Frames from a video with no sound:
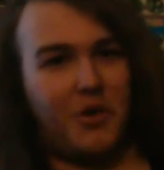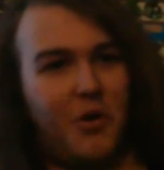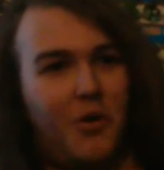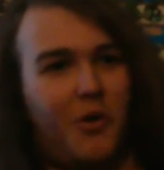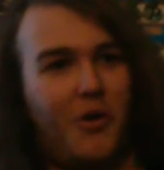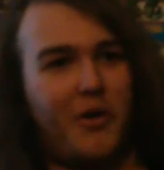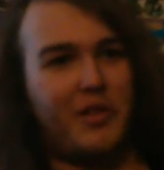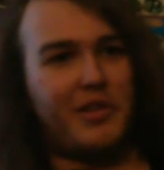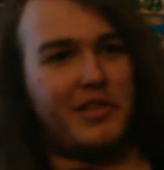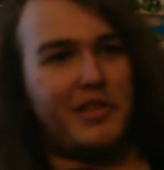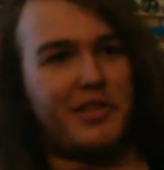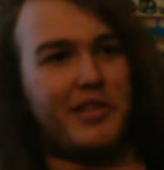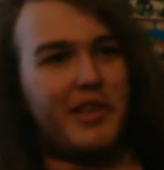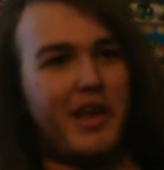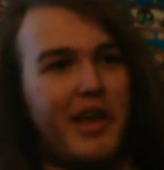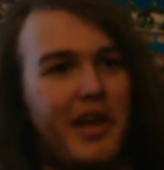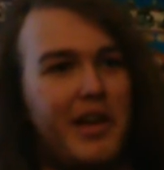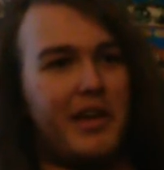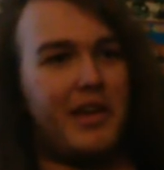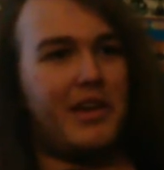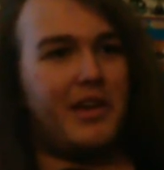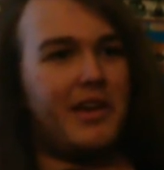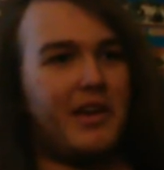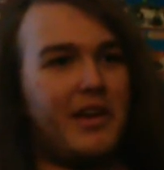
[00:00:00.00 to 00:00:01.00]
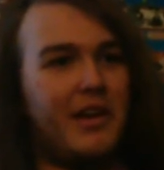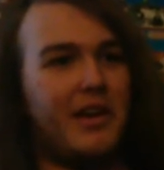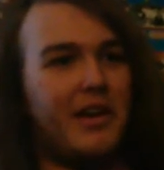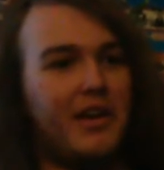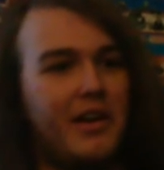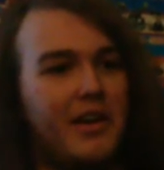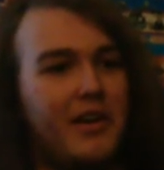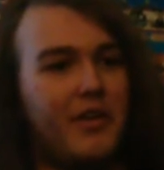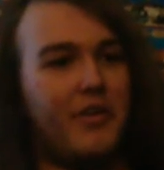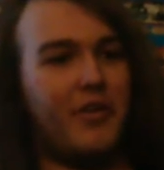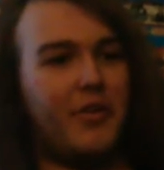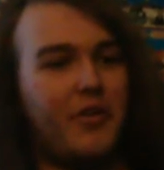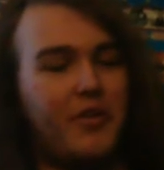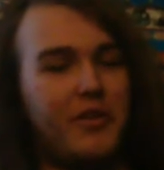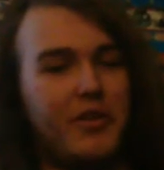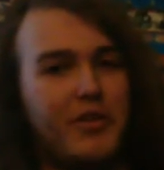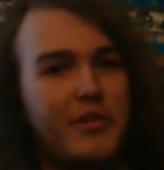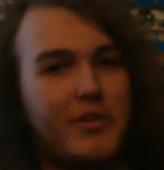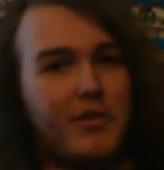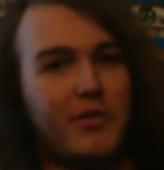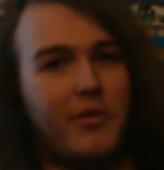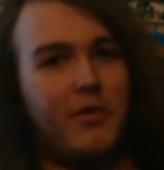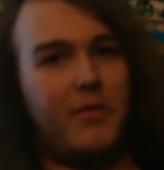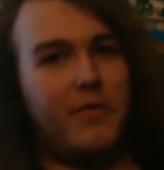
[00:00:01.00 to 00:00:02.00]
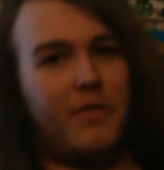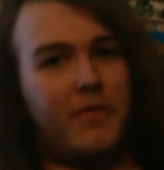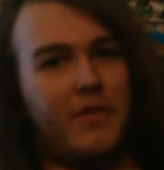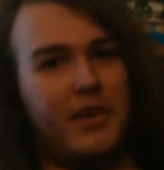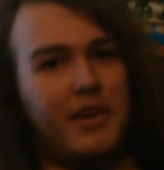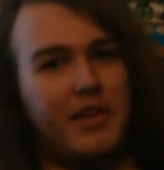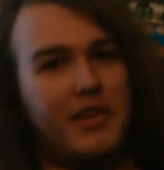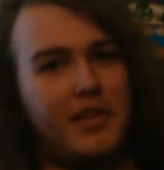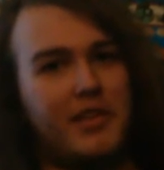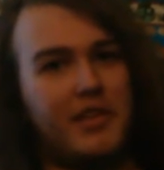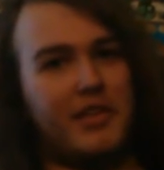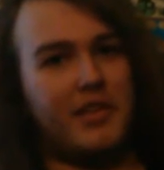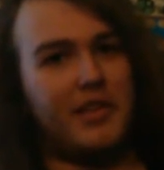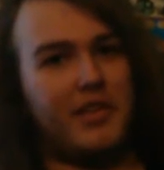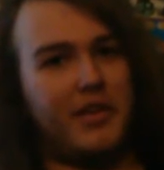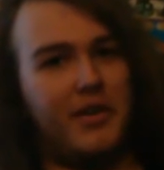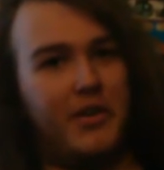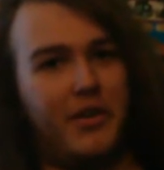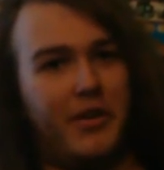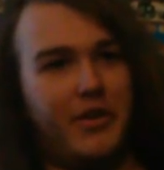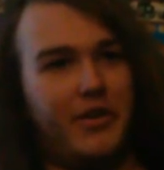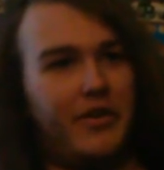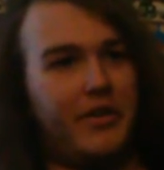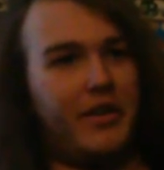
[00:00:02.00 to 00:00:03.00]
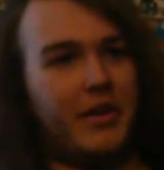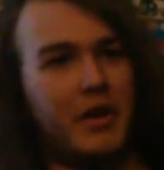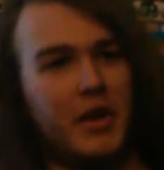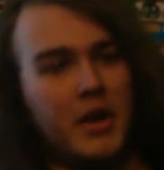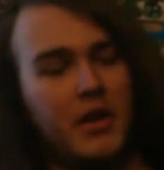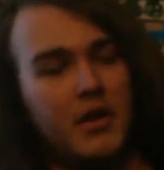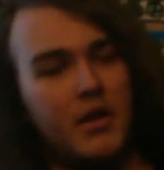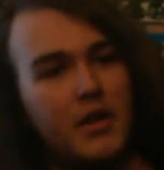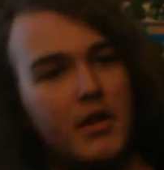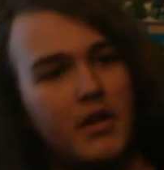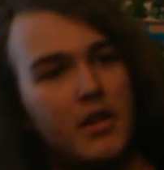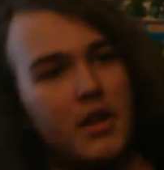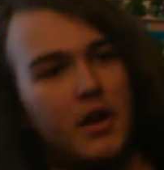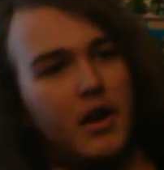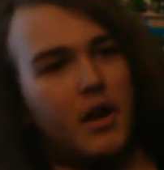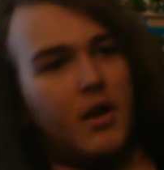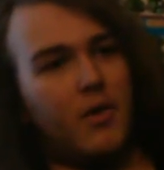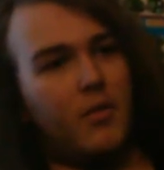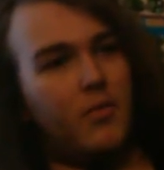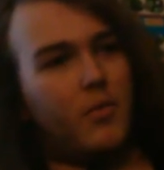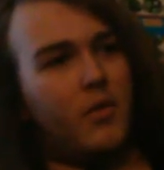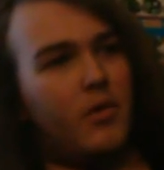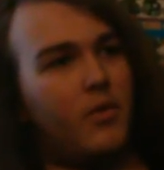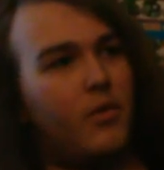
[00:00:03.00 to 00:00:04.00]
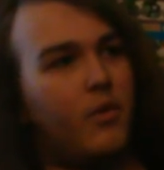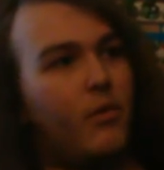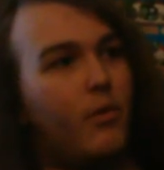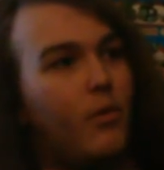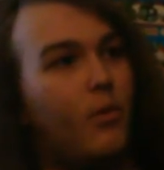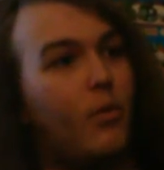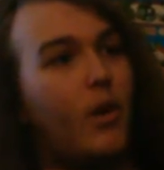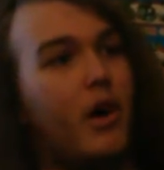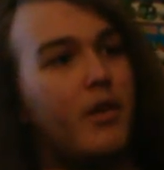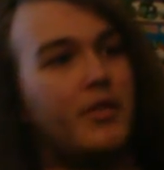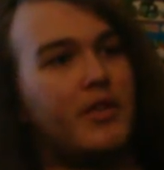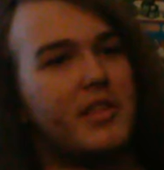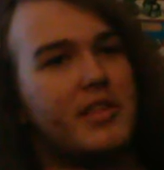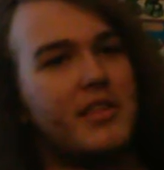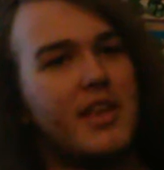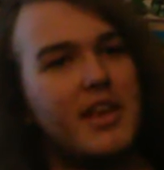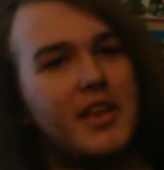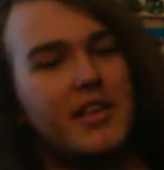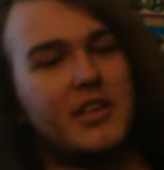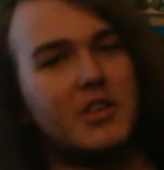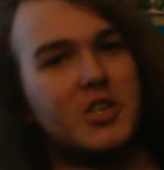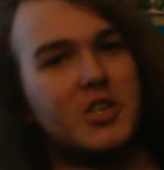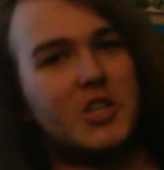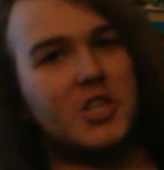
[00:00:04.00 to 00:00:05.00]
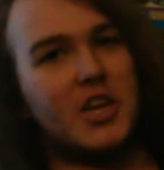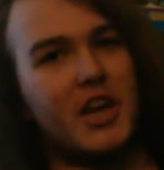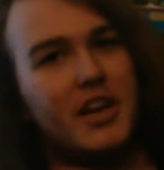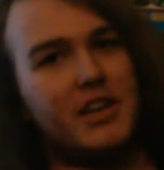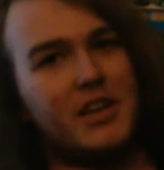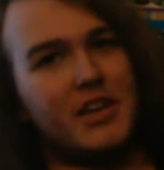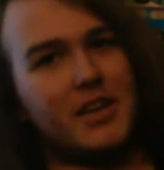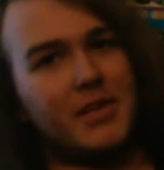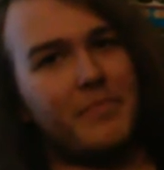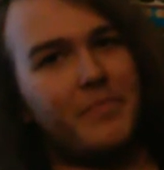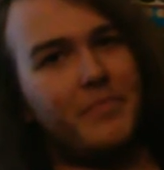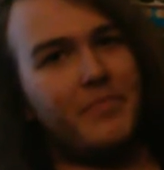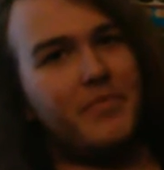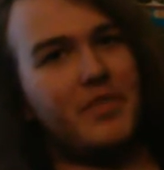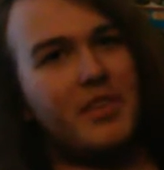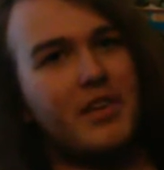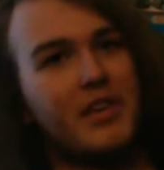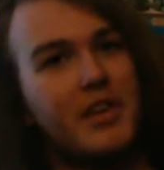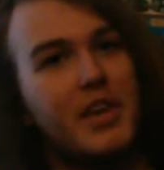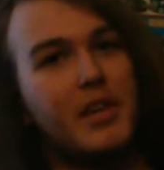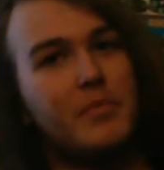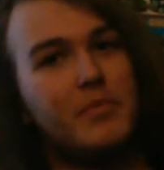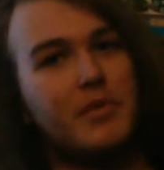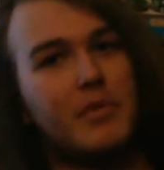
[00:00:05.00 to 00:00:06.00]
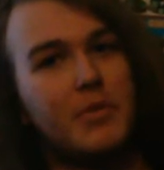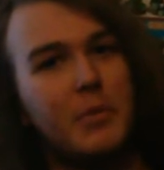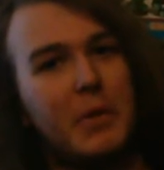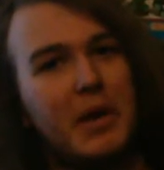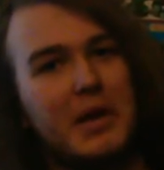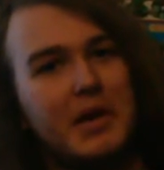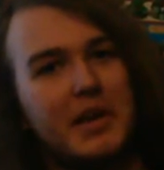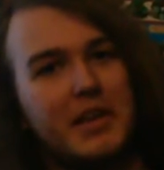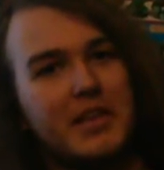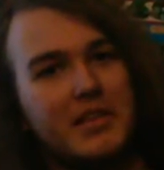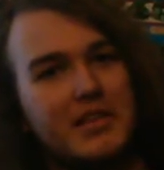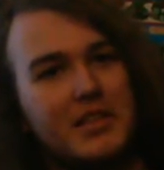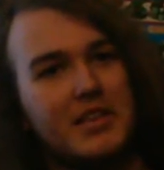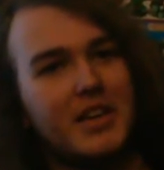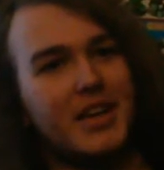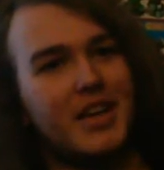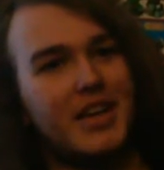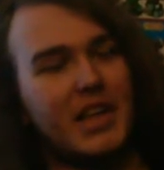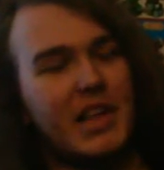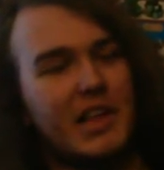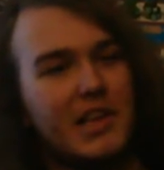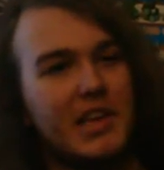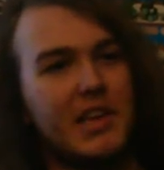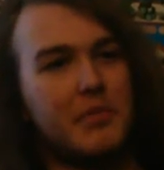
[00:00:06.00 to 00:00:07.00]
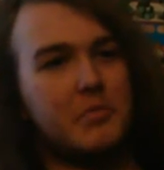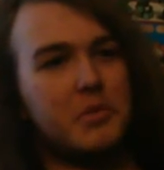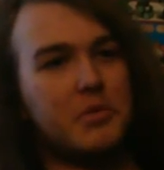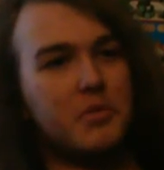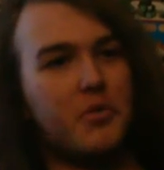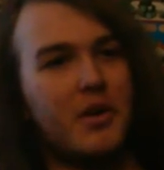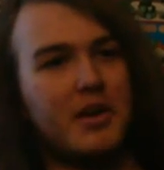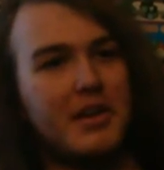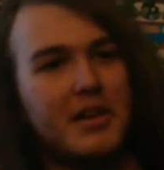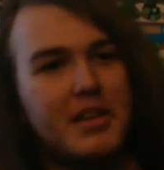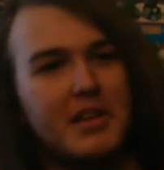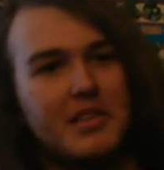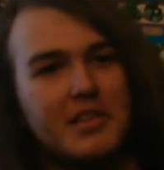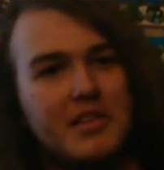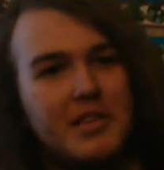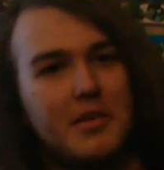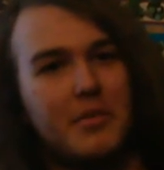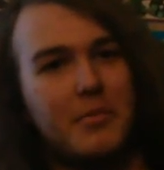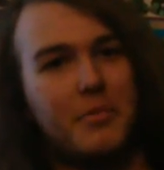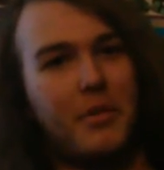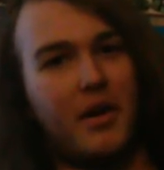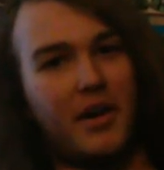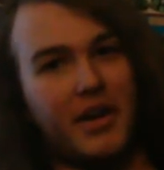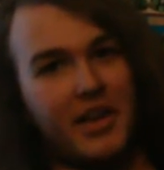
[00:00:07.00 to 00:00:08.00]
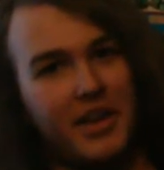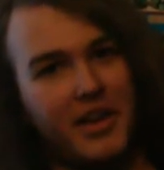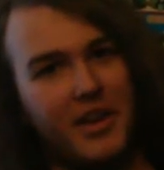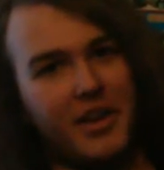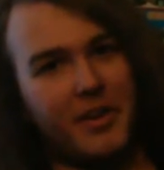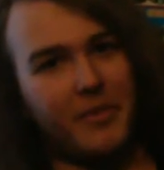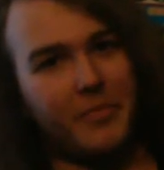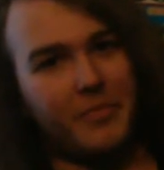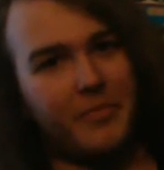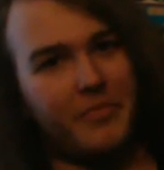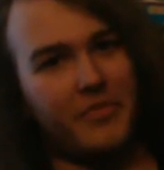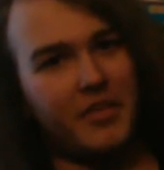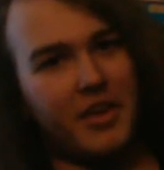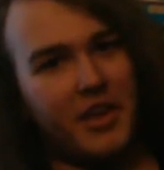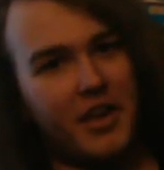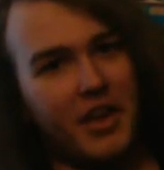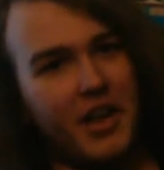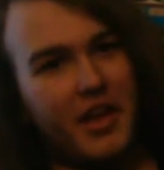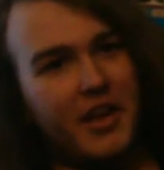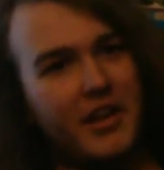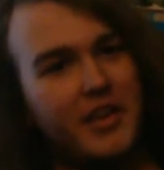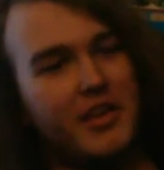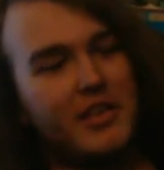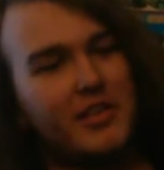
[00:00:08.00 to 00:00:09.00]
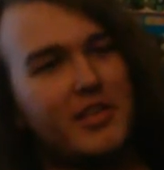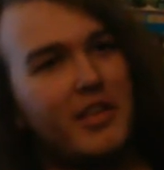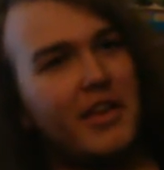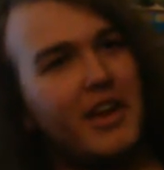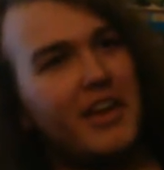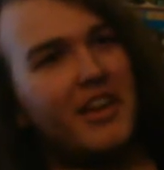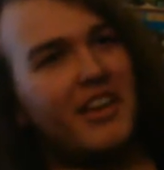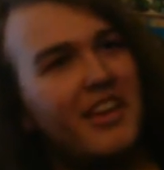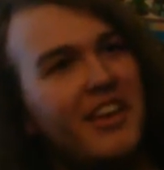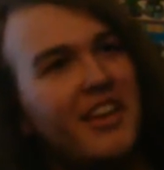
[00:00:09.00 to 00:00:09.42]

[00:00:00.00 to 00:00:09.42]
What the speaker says: coin snakey. Oh, he's so feisty. Oh yeah. While the snake is shedding, keeps threatening to bite him, and he's all